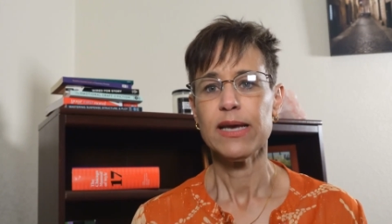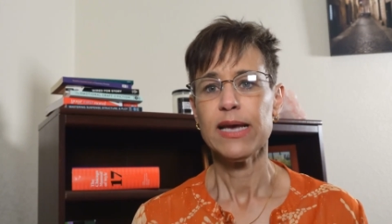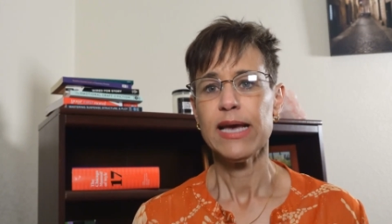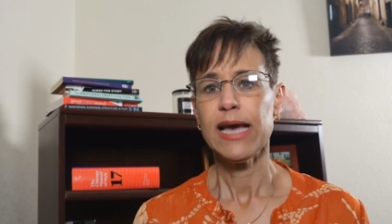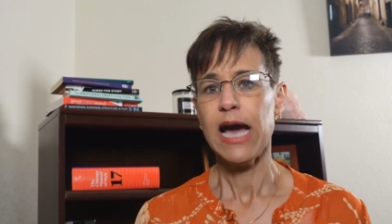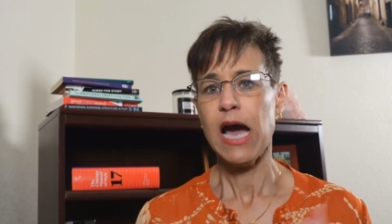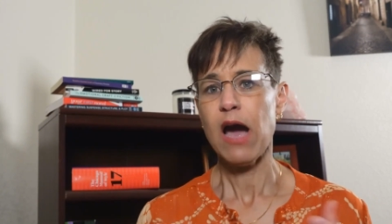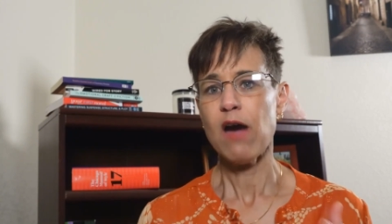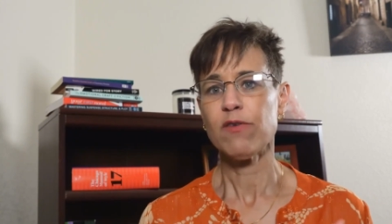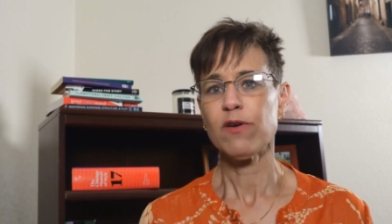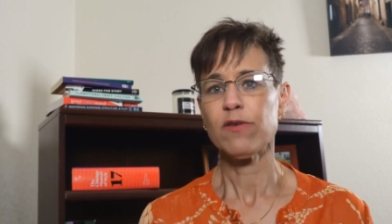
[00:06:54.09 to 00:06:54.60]

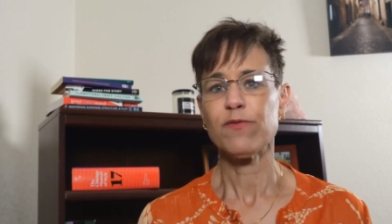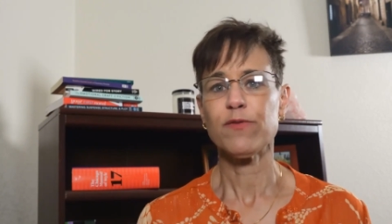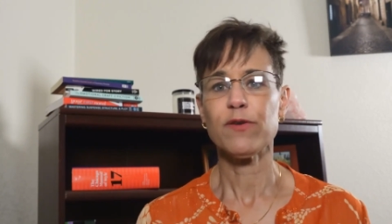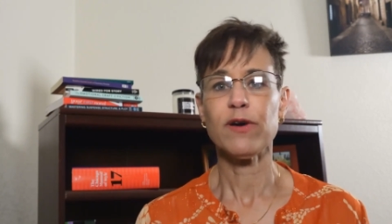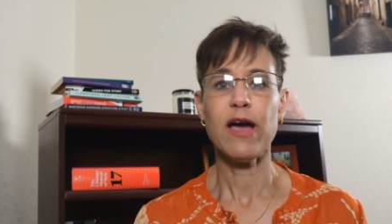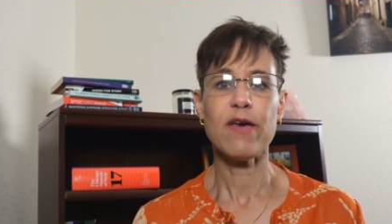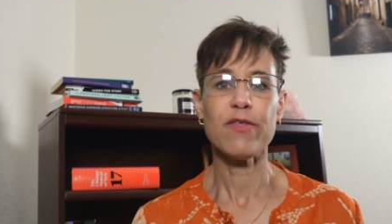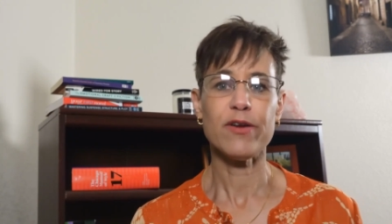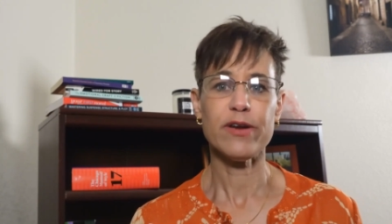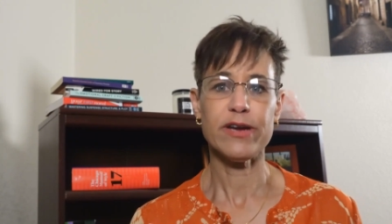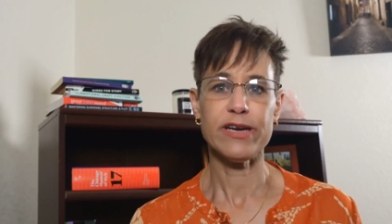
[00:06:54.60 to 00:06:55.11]
However, for
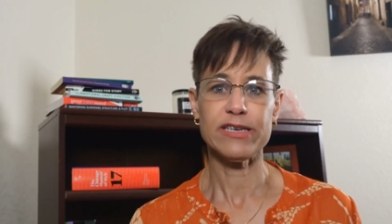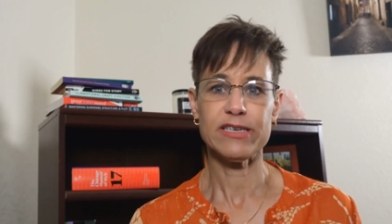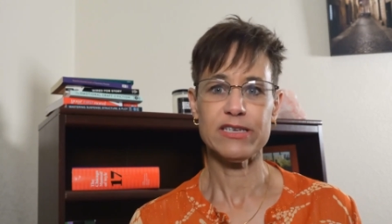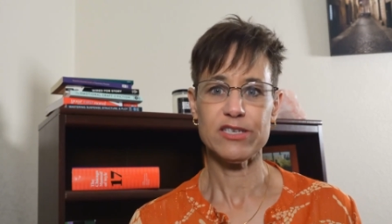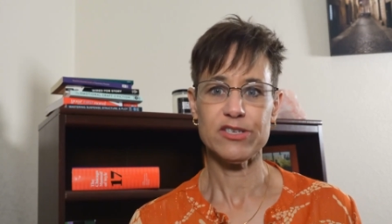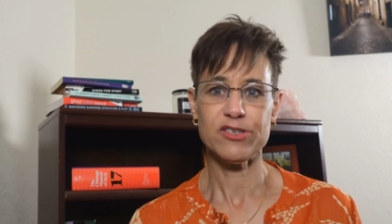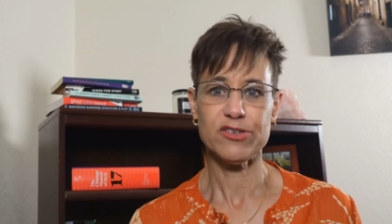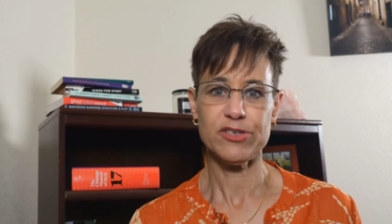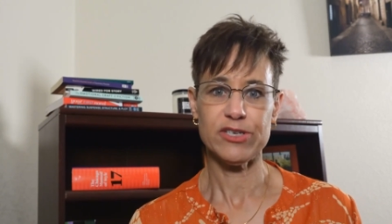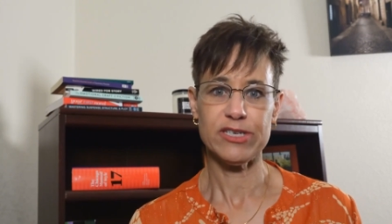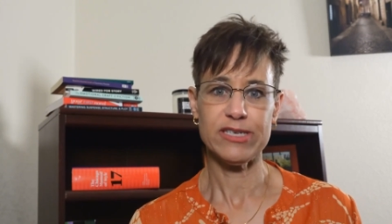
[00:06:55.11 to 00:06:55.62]
other
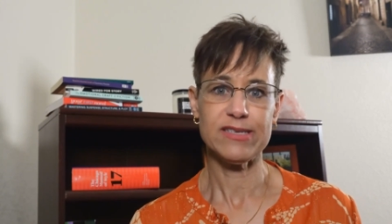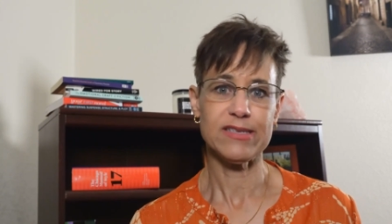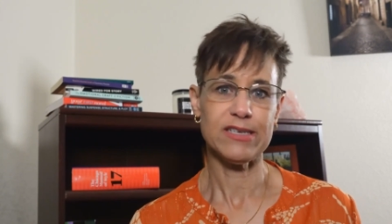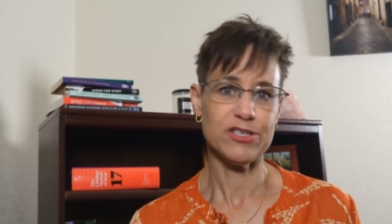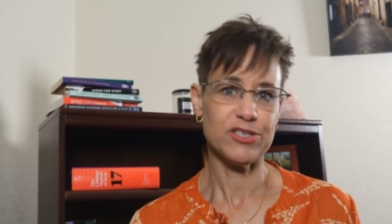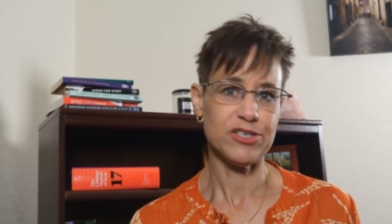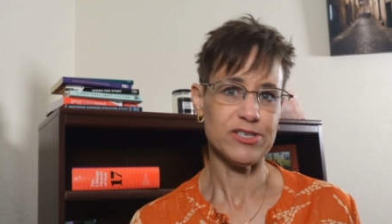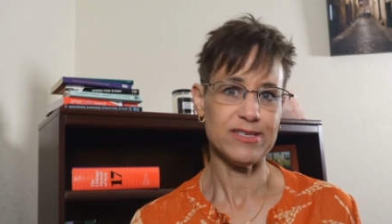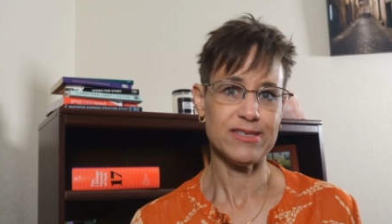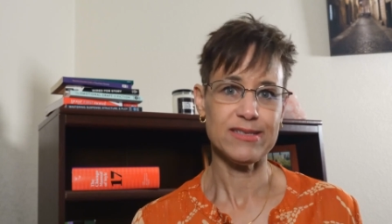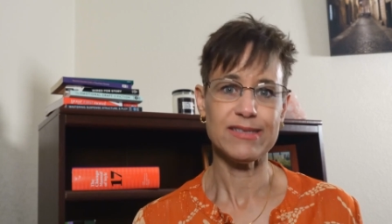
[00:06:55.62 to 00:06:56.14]
industries such
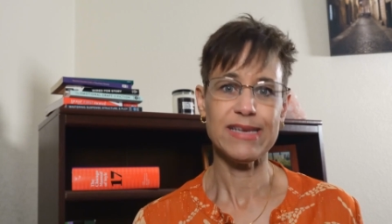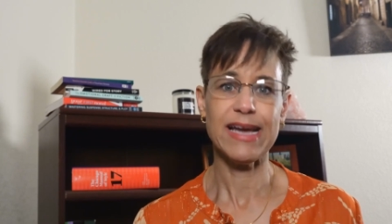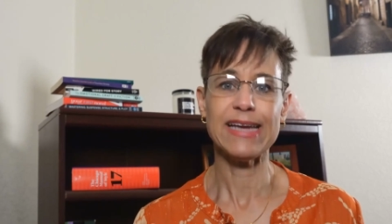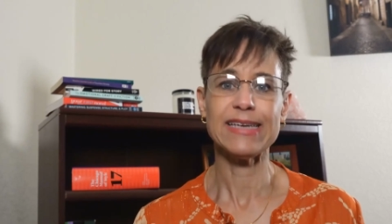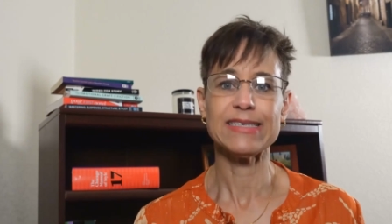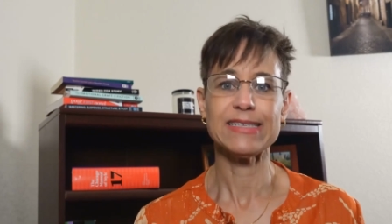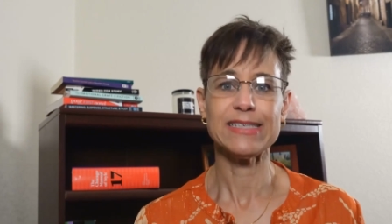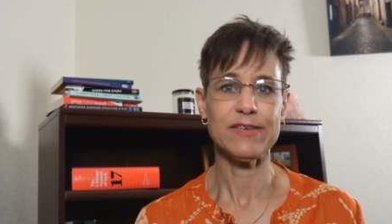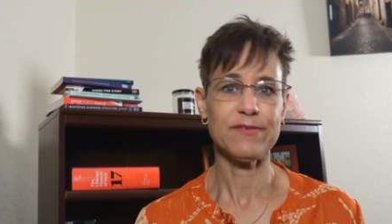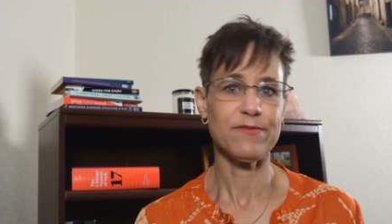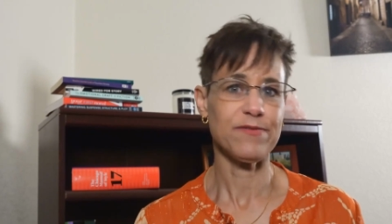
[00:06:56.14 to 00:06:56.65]
as
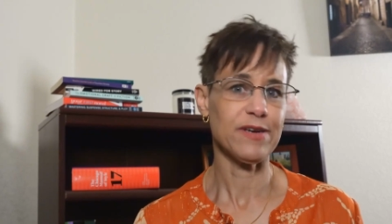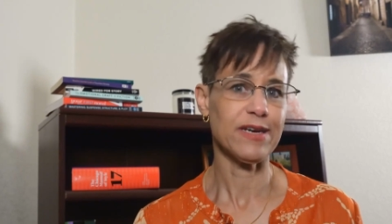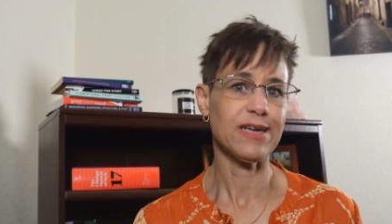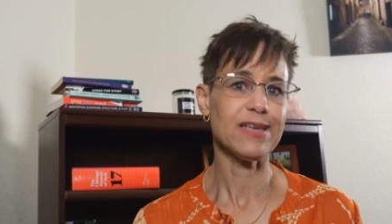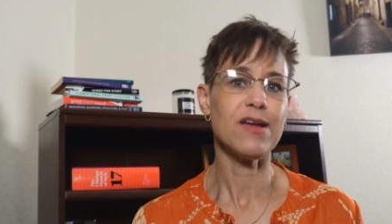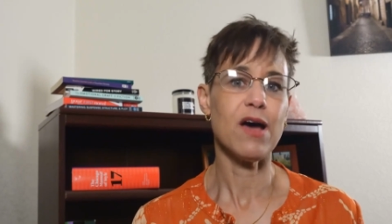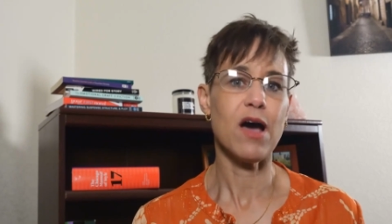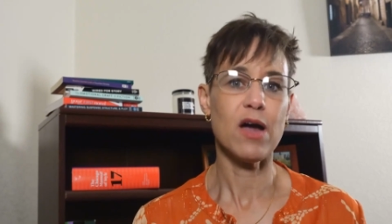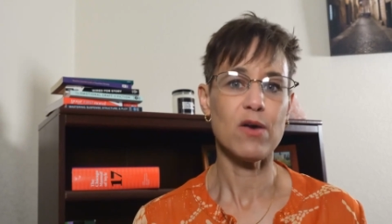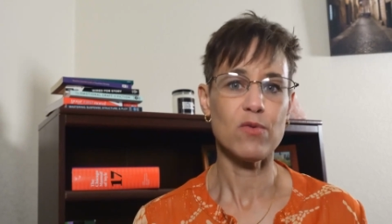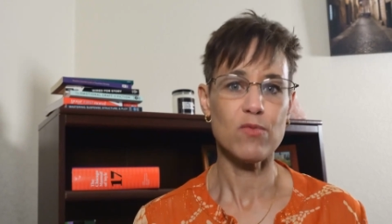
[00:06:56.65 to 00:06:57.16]
scientific
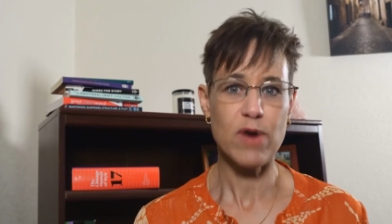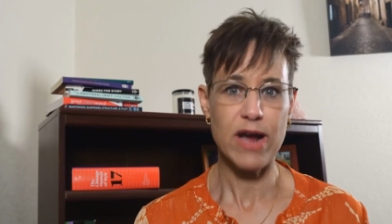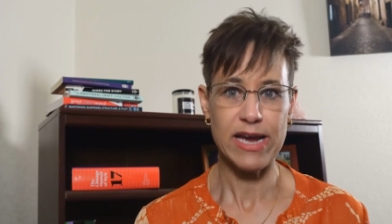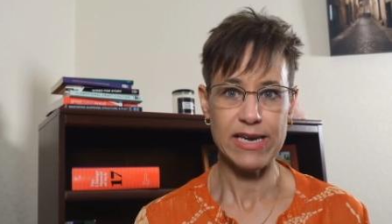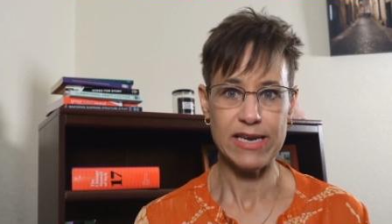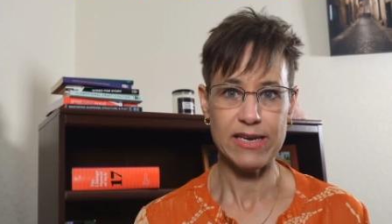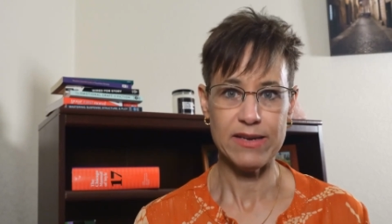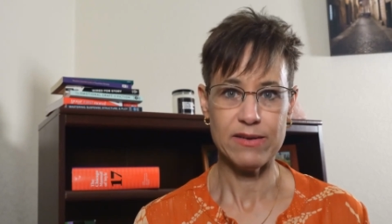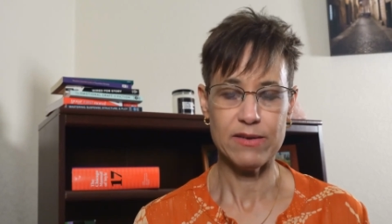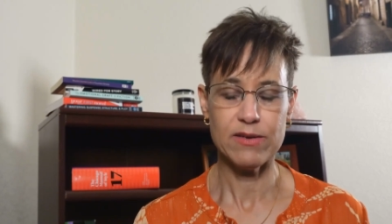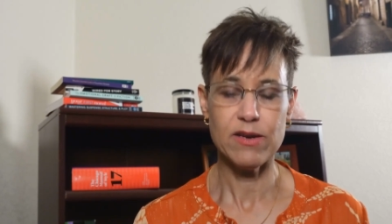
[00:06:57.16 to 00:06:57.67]

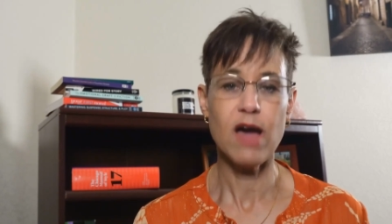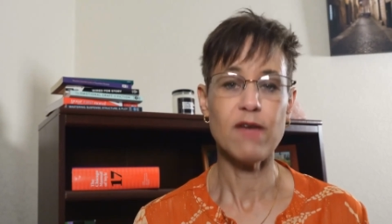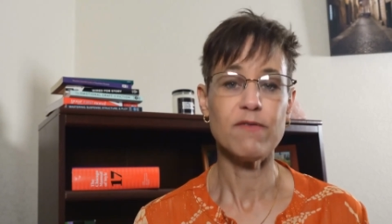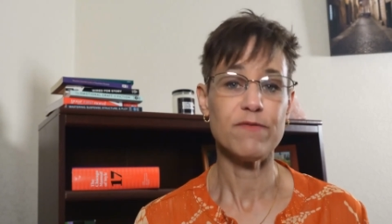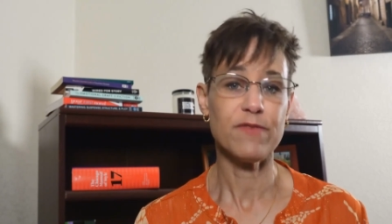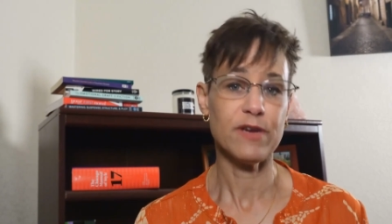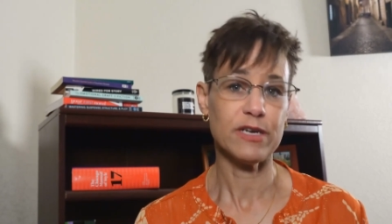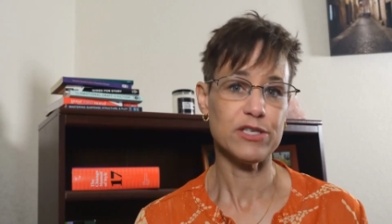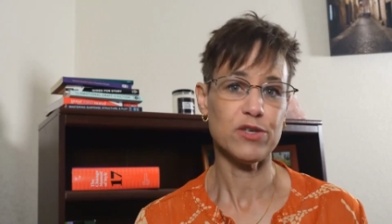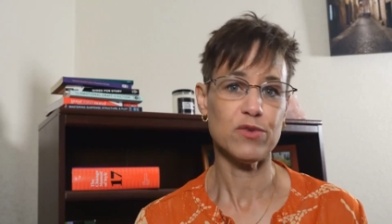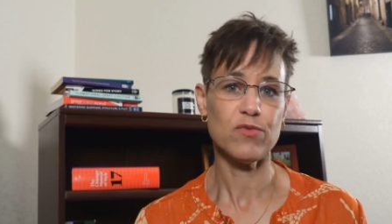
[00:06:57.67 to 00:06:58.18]

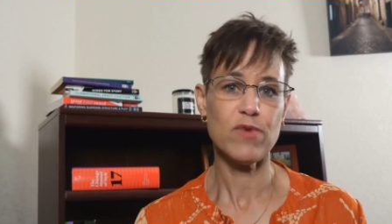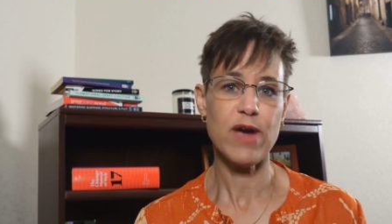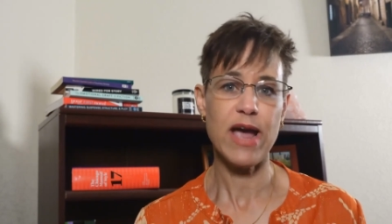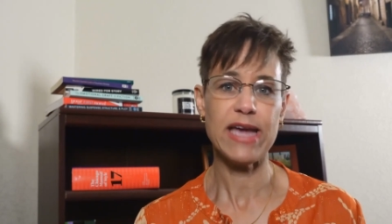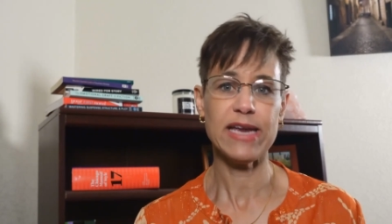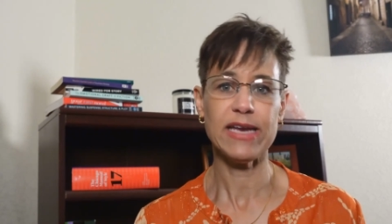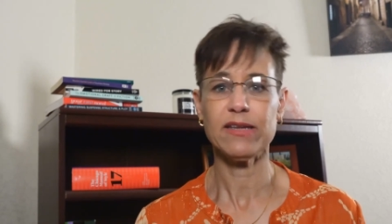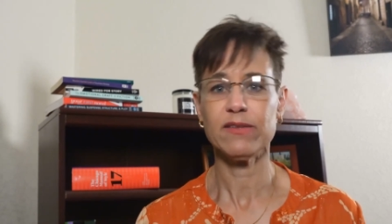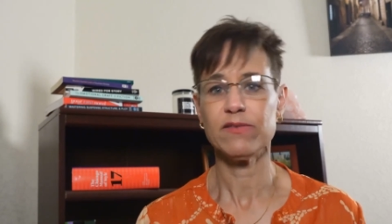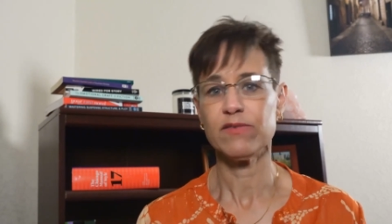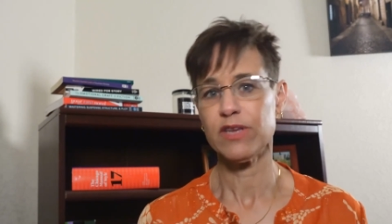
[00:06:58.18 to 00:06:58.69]
nonfiction writing,